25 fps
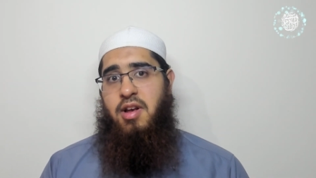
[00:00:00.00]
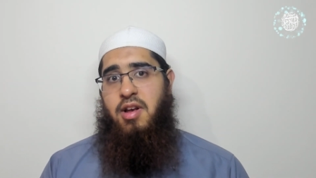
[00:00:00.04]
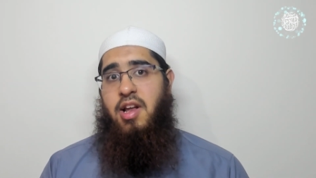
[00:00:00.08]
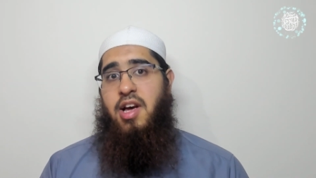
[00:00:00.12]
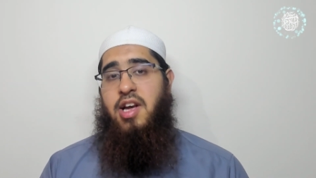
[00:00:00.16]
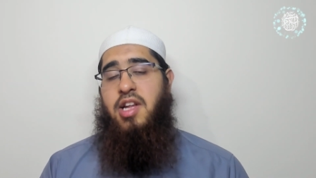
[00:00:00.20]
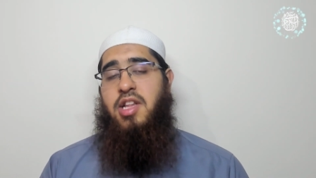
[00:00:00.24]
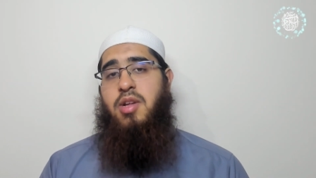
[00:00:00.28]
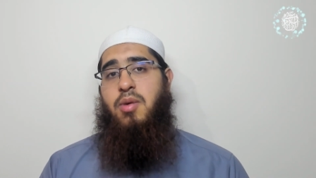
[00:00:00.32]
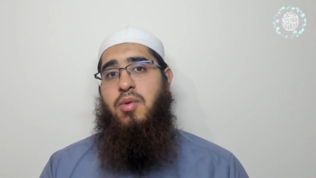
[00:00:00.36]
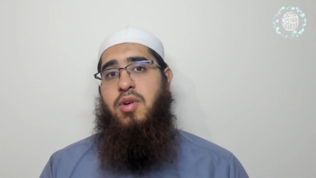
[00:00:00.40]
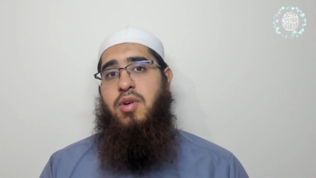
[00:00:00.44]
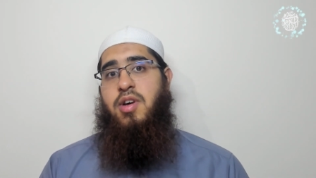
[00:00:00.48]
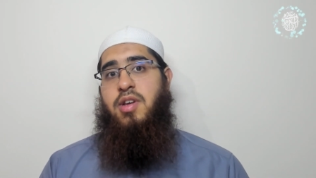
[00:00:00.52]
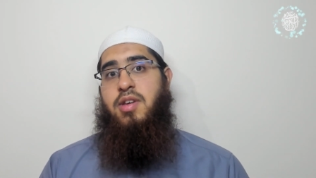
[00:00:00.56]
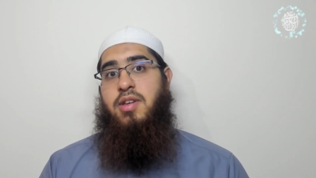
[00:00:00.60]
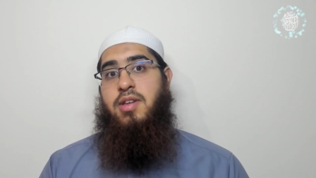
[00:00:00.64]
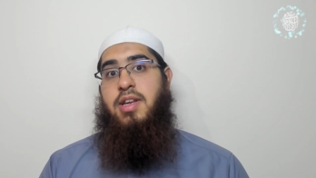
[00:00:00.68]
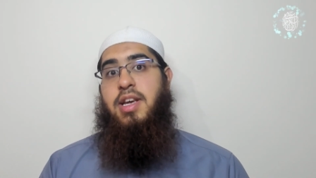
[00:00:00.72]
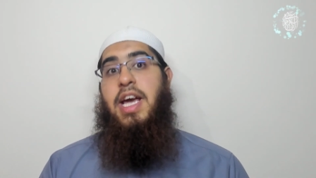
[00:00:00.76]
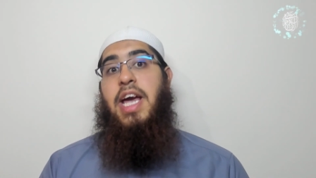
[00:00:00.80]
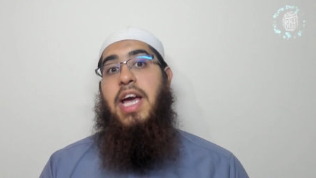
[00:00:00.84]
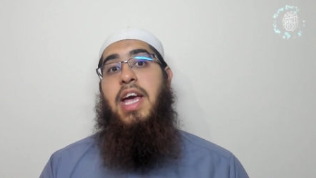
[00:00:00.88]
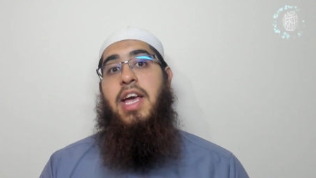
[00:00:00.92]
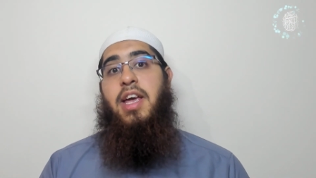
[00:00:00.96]
Like the word
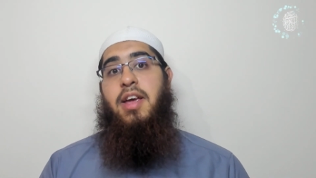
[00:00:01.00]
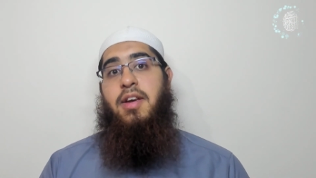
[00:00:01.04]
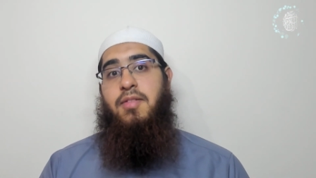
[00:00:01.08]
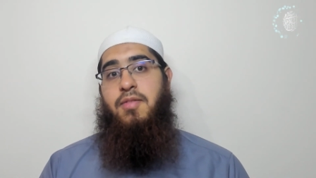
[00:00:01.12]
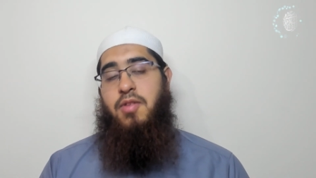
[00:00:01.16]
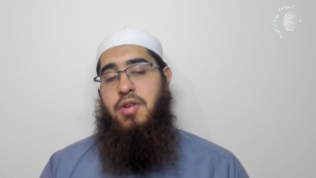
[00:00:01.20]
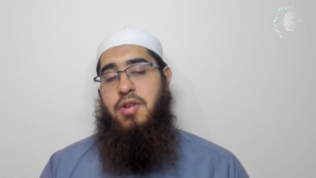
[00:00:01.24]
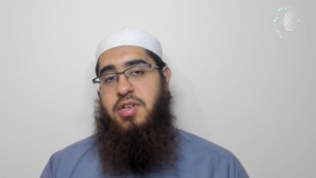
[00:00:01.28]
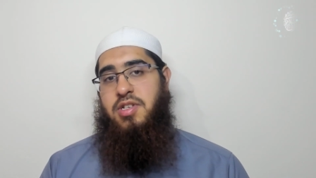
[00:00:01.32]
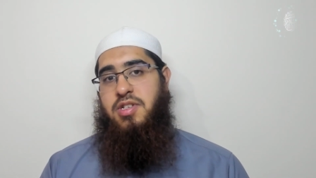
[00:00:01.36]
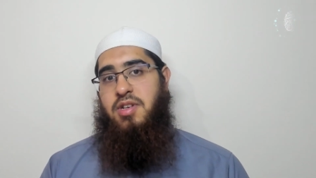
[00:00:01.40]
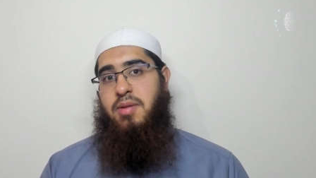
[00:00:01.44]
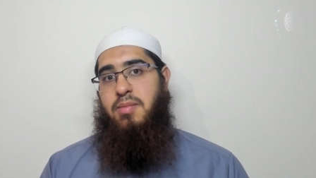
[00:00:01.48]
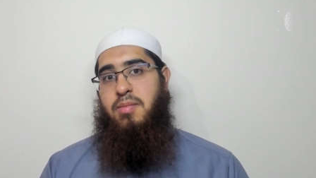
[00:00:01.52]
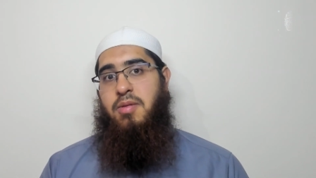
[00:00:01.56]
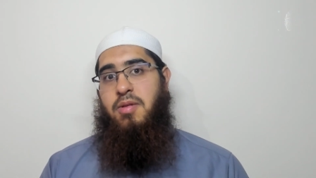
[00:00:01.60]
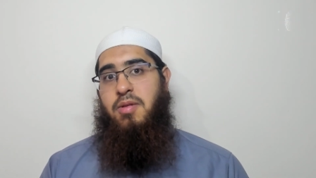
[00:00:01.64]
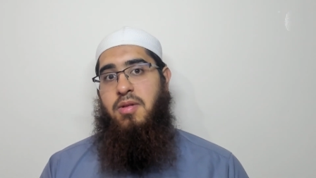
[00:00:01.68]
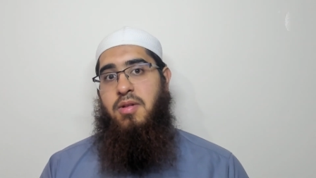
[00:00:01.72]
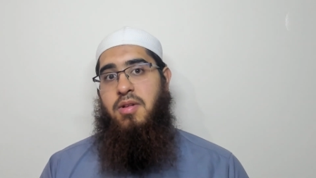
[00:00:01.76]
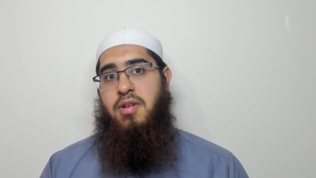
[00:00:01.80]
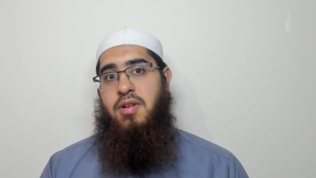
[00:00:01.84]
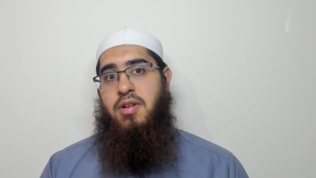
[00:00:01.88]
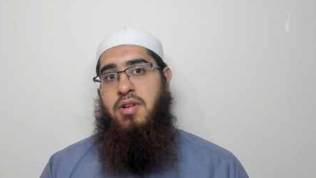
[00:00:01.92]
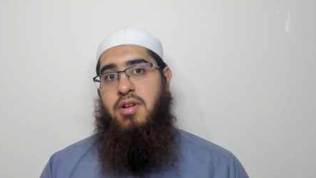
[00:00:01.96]
gay, for
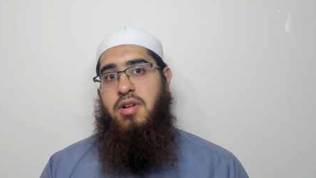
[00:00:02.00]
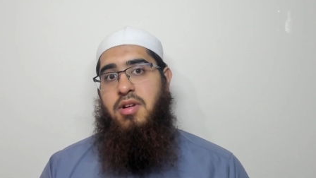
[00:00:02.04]
example.